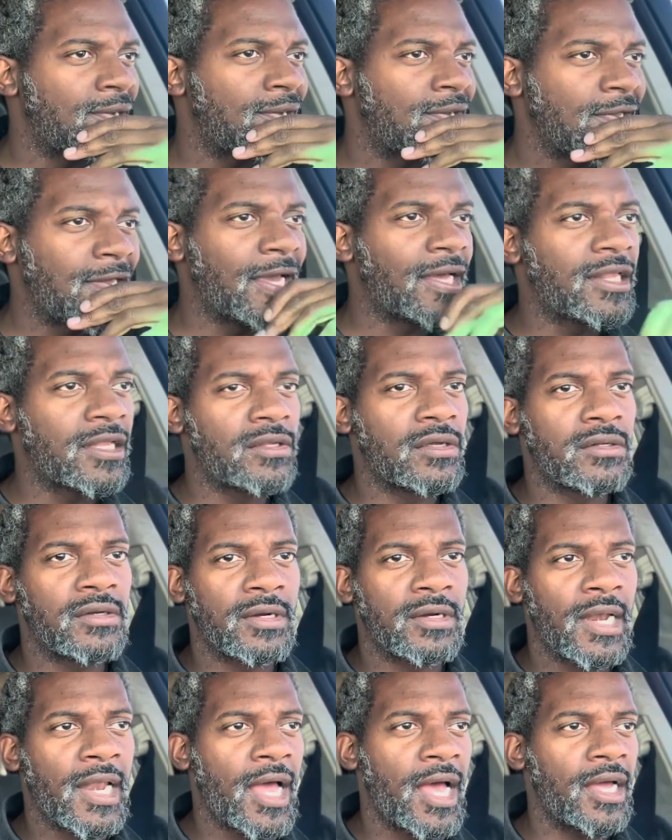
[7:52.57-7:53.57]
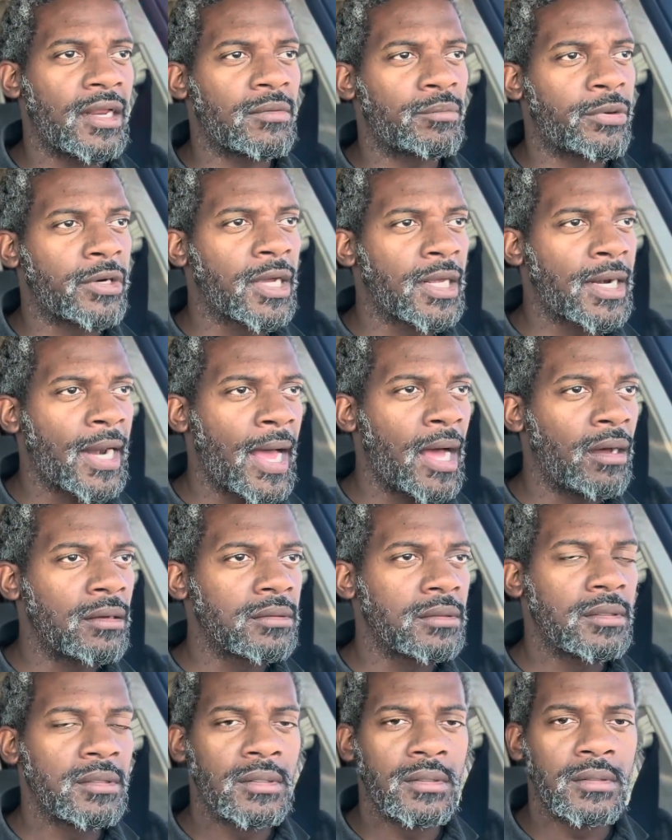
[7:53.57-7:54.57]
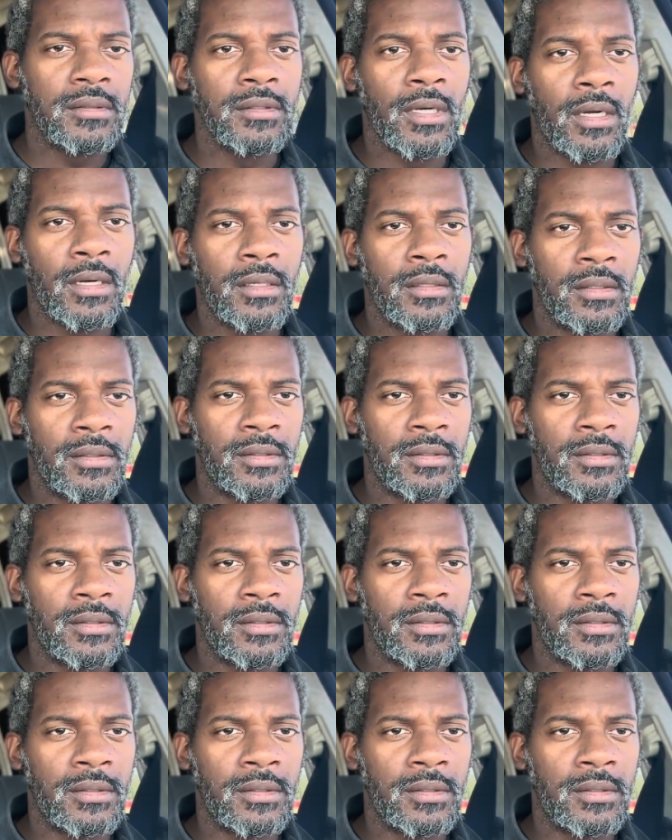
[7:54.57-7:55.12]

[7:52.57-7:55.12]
yelling on the line, bring it up, you know?